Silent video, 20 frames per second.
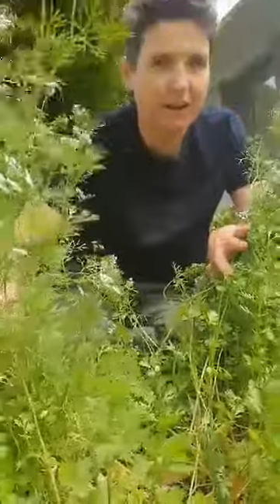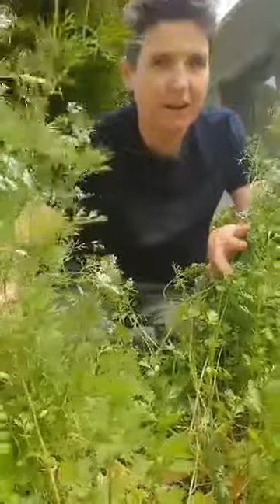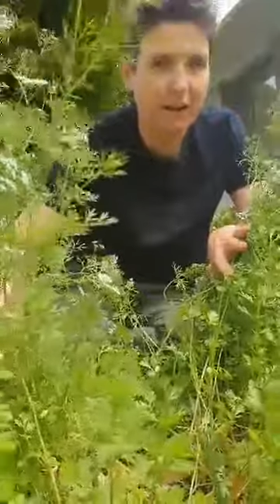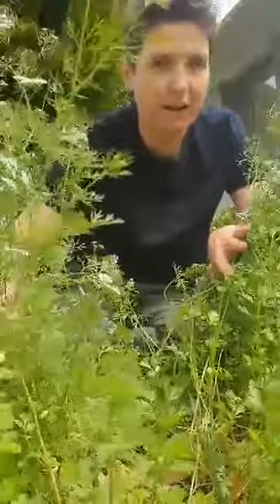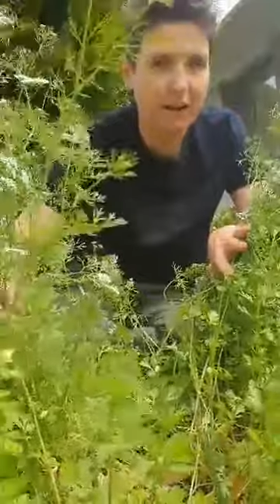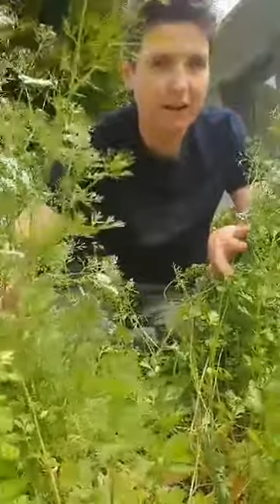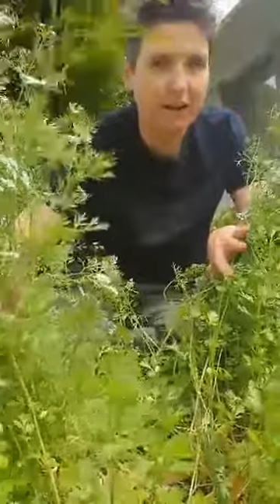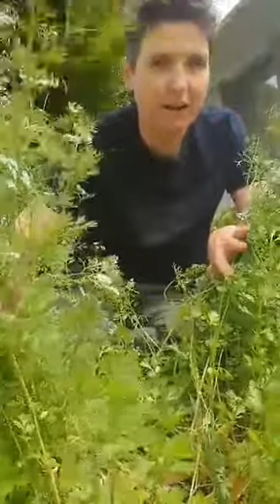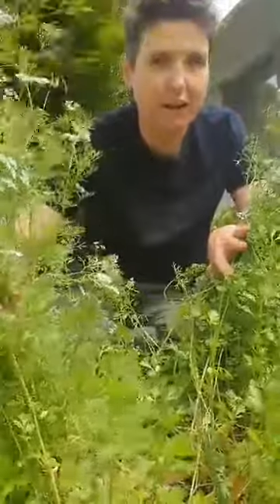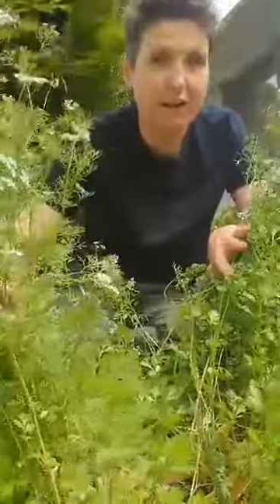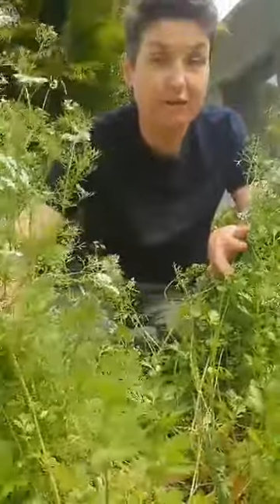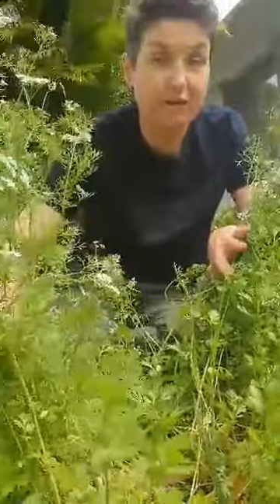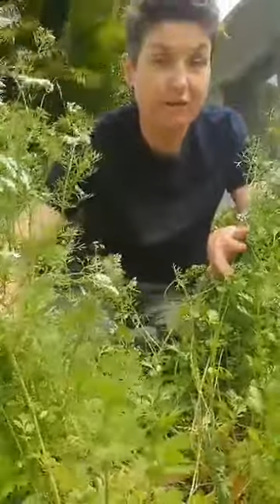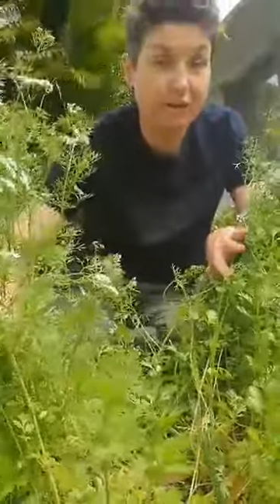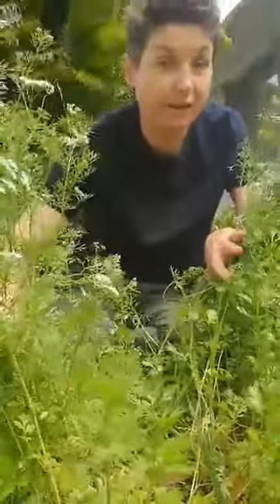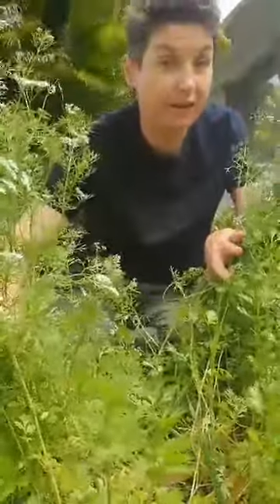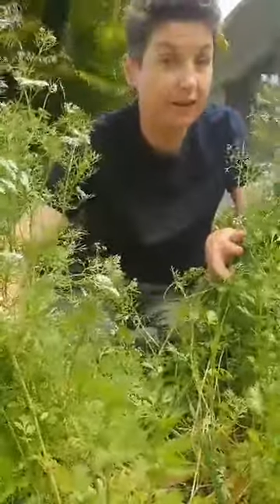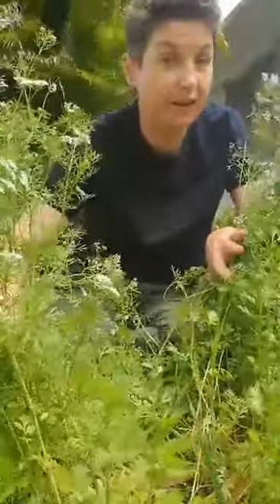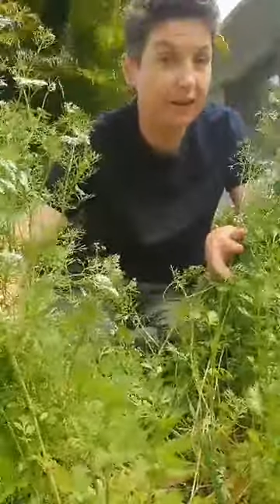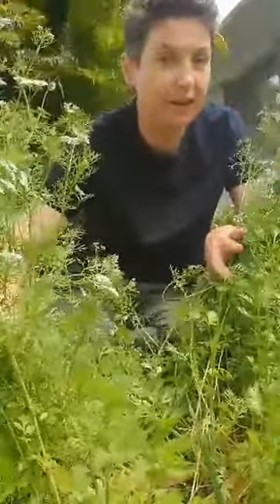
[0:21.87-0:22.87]
uh, in our
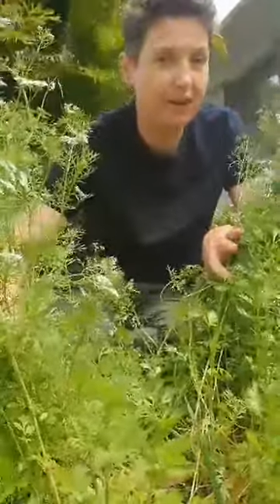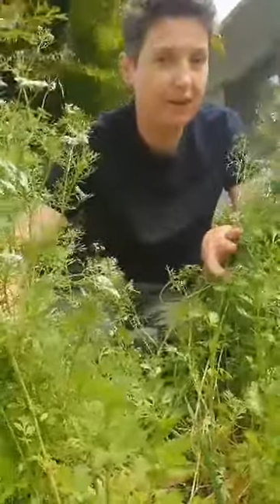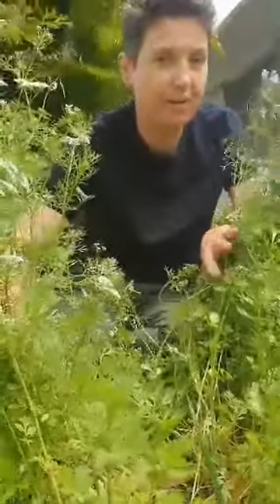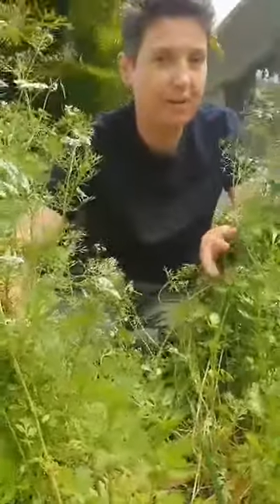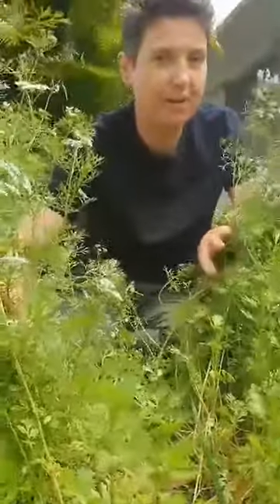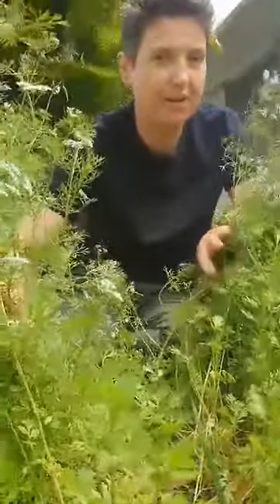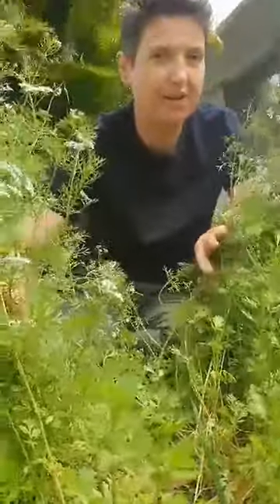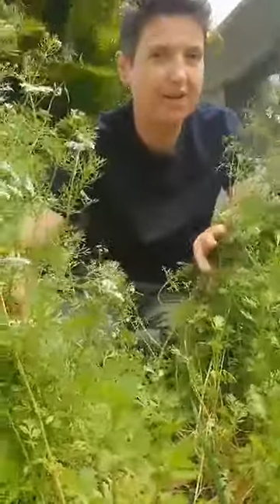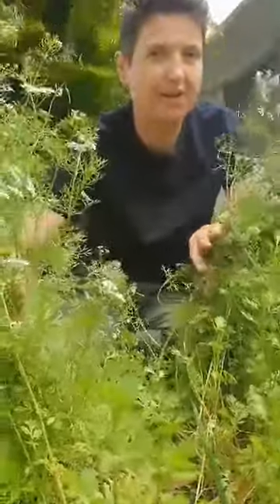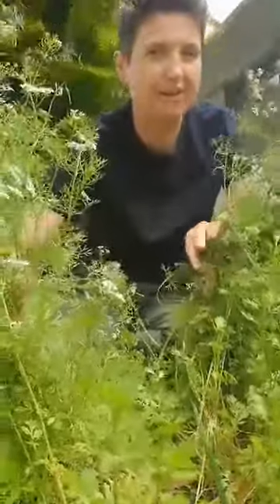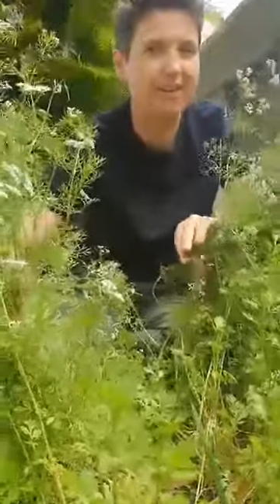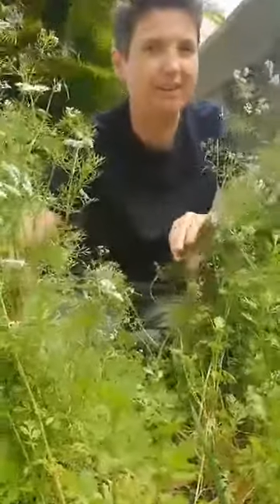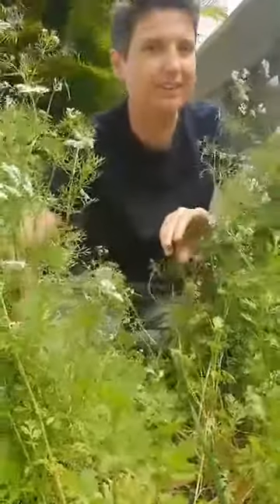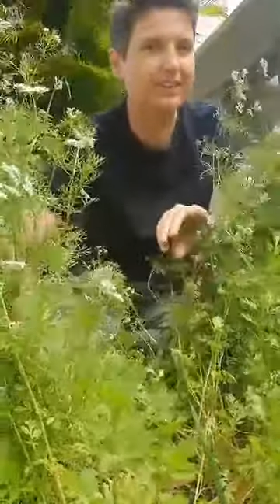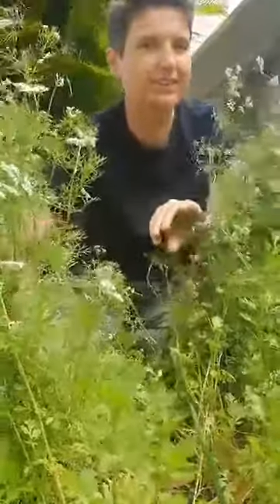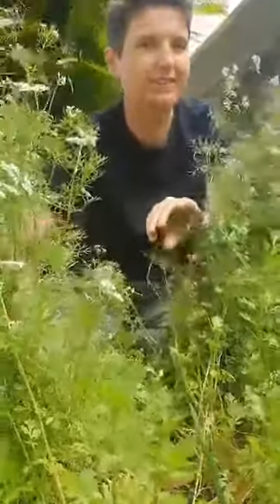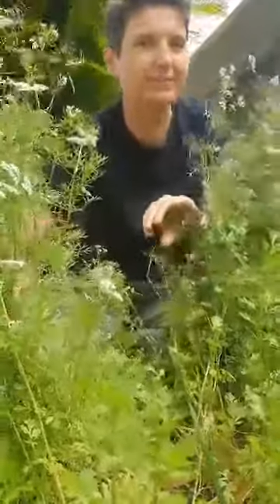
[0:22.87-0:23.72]
front and our back garden.